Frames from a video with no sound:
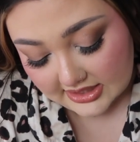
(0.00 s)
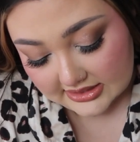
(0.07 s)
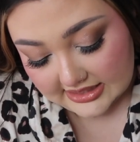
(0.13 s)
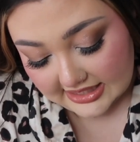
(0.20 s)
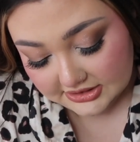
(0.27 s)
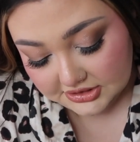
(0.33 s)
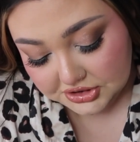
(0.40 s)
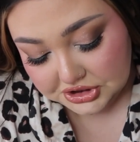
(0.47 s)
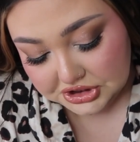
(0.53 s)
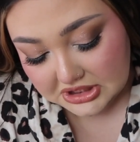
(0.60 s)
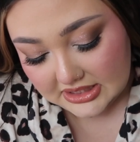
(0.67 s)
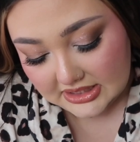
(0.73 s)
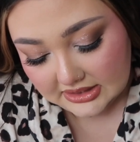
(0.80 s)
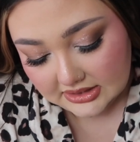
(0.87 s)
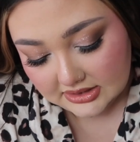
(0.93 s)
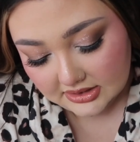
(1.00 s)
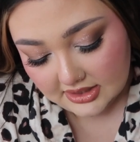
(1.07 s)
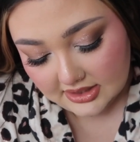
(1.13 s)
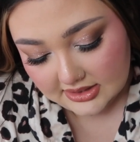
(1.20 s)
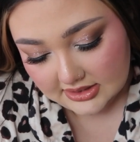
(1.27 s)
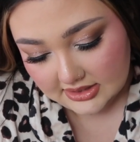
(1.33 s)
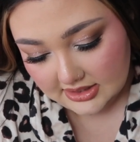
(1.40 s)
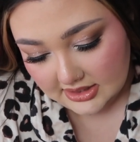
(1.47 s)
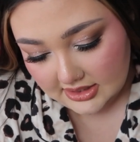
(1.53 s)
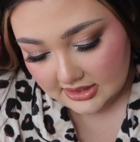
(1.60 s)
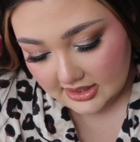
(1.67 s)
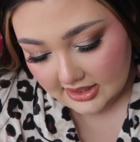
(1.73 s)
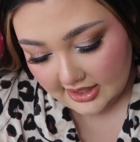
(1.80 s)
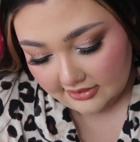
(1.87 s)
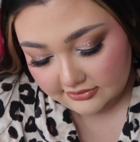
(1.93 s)
That's Chic, and then
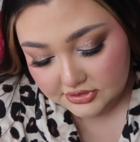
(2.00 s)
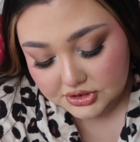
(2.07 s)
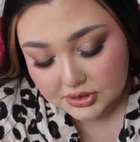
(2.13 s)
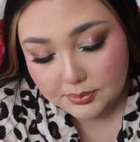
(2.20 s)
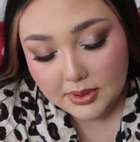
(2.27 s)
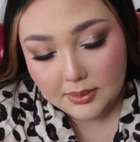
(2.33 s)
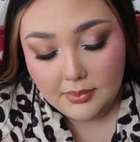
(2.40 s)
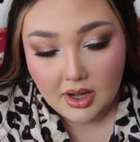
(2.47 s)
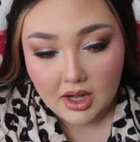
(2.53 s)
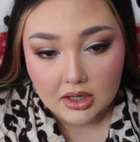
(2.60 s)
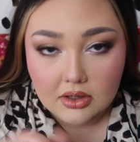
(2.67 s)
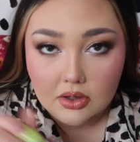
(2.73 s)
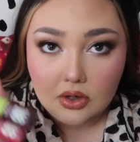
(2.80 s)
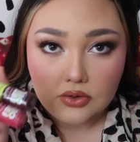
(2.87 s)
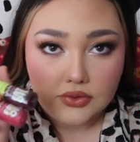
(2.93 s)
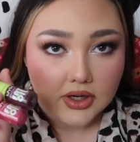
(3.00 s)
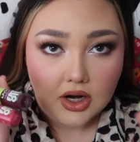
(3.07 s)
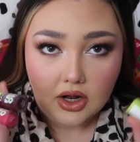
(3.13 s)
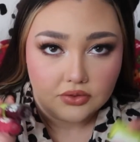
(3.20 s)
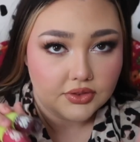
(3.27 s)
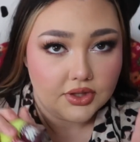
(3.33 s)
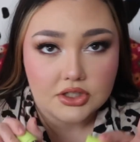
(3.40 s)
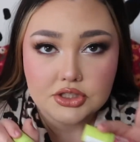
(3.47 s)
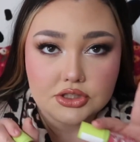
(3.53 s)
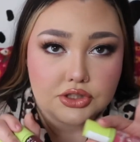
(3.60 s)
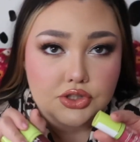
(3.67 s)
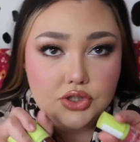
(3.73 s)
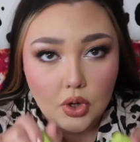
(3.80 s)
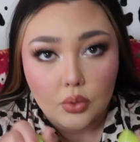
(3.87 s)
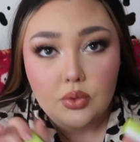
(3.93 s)
I have Supermodel. They're just
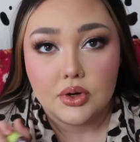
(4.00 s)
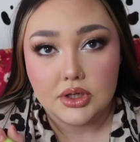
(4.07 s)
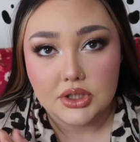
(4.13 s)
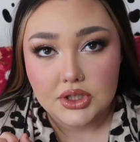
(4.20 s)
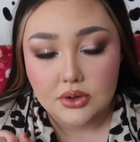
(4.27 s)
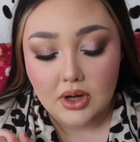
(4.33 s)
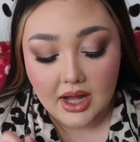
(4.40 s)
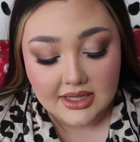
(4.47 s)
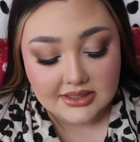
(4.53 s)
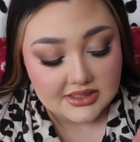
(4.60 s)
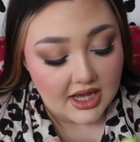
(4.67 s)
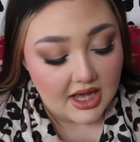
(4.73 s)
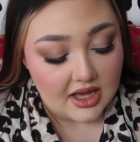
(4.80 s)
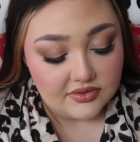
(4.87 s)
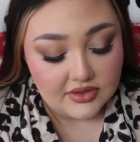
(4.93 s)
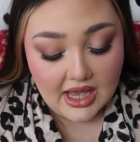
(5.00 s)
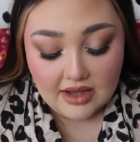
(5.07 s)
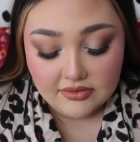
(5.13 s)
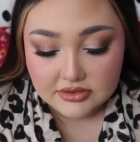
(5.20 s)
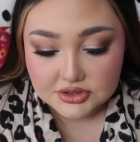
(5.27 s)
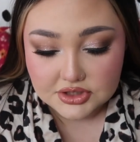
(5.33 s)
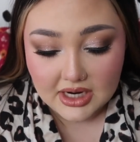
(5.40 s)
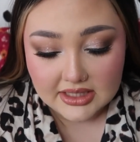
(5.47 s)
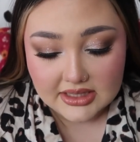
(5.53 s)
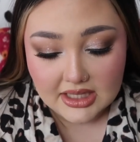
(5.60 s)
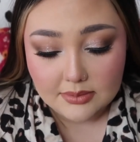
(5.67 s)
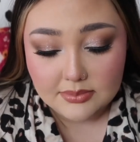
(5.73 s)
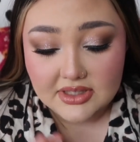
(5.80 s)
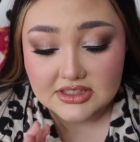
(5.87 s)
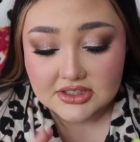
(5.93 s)
so good, you guys. If you haven't tried
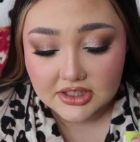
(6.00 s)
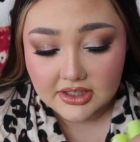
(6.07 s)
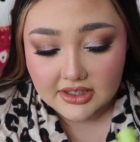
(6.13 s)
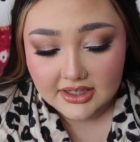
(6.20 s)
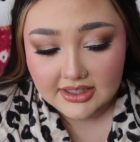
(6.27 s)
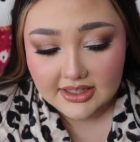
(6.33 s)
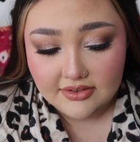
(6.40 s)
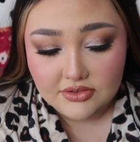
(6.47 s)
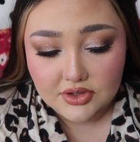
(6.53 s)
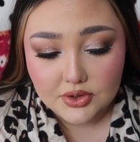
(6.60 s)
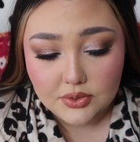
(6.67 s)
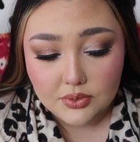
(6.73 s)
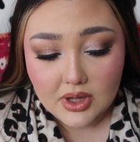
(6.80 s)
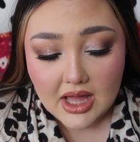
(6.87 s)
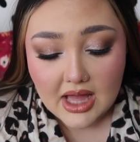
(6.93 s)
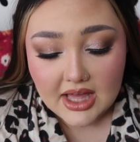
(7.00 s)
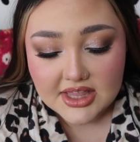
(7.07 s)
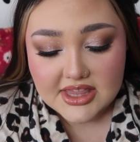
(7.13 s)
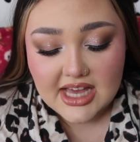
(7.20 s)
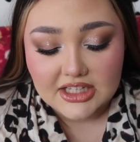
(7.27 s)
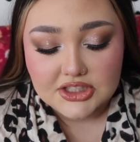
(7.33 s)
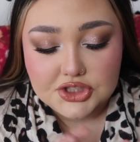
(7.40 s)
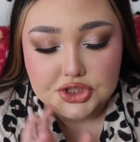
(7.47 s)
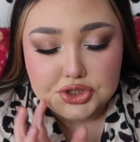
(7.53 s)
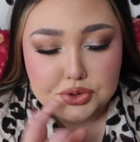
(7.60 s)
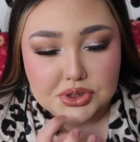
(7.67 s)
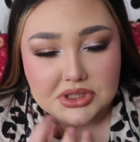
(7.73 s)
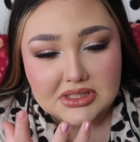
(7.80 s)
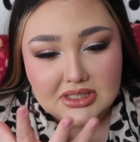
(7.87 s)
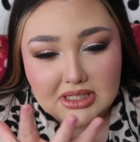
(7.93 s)
them, these are gonna give you that
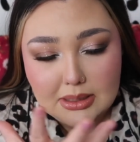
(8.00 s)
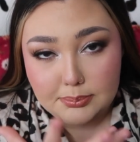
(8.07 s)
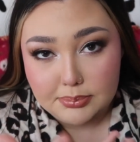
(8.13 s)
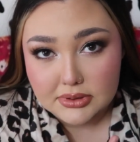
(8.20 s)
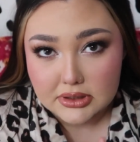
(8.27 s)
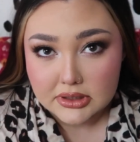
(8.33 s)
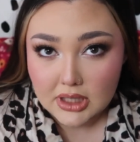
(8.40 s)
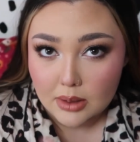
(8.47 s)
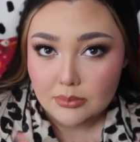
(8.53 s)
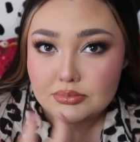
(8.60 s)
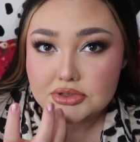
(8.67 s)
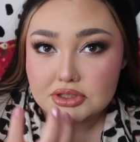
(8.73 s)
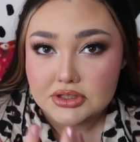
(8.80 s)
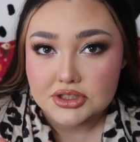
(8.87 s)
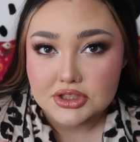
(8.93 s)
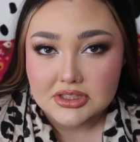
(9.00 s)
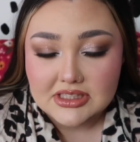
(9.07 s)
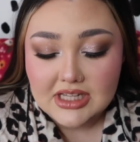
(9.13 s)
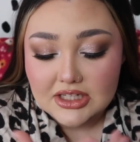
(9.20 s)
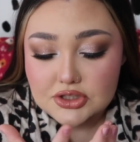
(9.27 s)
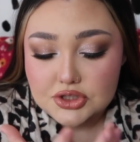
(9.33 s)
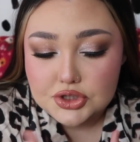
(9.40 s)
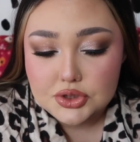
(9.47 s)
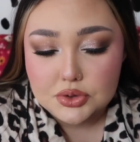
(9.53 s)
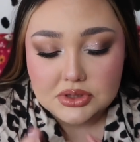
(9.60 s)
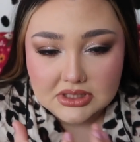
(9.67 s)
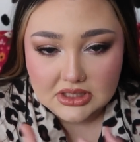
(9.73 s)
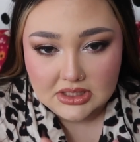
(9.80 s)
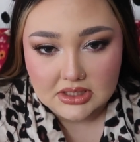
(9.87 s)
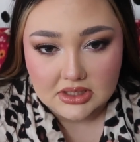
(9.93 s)
juicy, plumped, just that
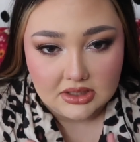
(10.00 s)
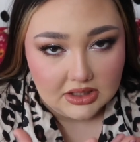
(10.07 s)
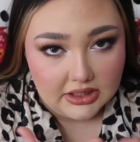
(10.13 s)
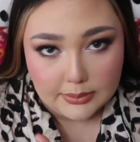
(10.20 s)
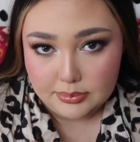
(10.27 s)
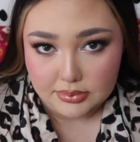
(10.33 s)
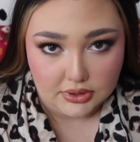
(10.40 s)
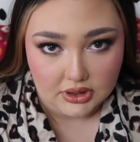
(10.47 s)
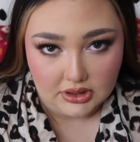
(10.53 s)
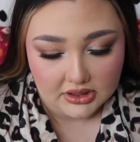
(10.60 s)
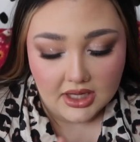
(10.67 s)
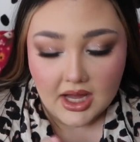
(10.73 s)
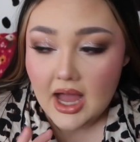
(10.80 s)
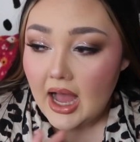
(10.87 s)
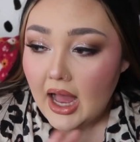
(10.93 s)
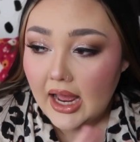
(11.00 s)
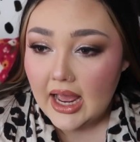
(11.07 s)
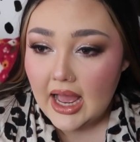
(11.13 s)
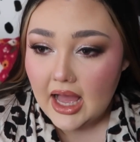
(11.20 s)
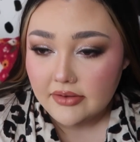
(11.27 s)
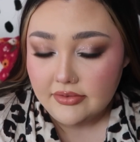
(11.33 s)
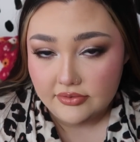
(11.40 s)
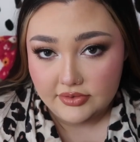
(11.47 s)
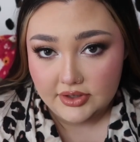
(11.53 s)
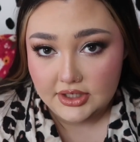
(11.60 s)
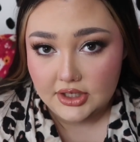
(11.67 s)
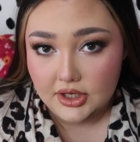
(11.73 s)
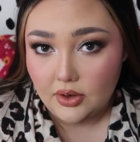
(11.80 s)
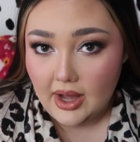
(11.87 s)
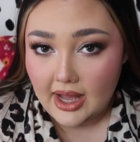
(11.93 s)
juicy lip look. I have a
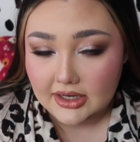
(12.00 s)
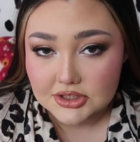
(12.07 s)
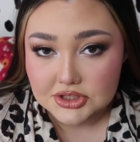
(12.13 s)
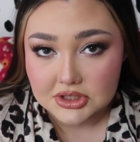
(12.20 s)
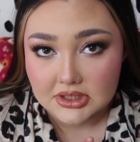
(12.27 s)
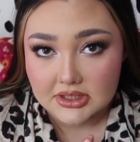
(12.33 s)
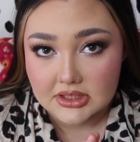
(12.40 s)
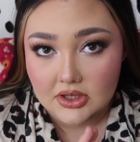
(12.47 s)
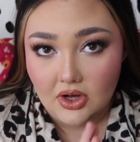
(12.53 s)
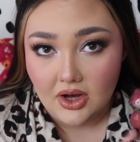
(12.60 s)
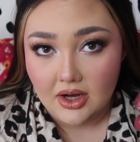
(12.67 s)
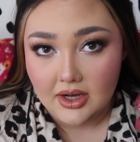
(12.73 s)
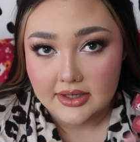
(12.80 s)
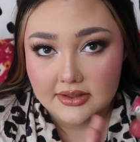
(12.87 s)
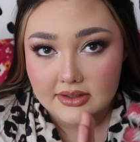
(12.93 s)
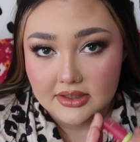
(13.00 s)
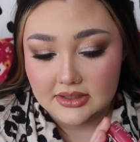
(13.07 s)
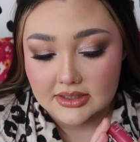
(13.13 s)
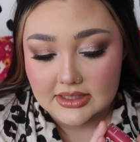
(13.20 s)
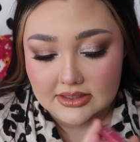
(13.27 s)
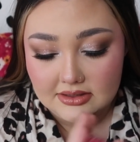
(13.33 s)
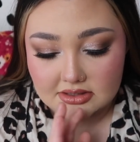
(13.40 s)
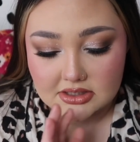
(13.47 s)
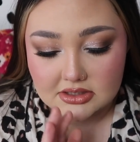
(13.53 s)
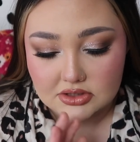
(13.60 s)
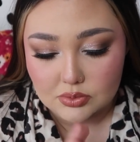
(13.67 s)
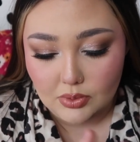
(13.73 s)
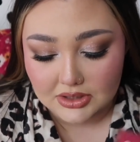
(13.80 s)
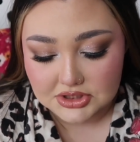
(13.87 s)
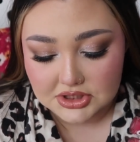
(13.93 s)
video actually on these,
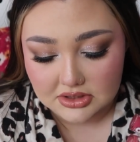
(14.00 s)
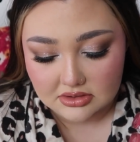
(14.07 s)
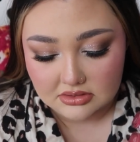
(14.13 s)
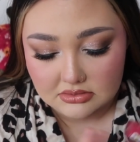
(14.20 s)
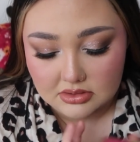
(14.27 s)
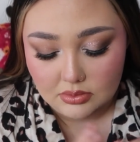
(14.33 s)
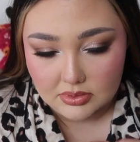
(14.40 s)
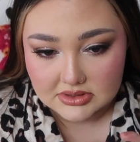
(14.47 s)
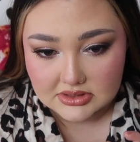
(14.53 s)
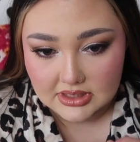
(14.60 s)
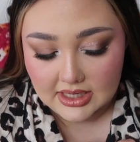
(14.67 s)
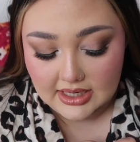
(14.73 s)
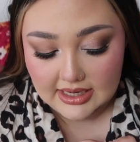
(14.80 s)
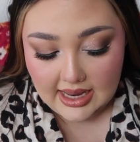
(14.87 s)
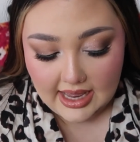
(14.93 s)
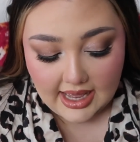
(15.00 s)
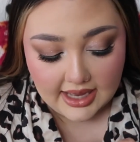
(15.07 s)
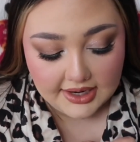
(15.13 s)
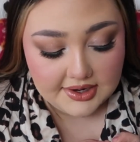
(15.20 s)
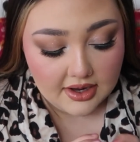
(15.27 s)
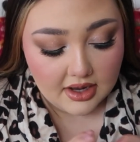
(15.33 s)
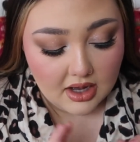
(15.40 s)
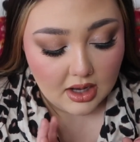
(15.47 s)
swatching the ones that I had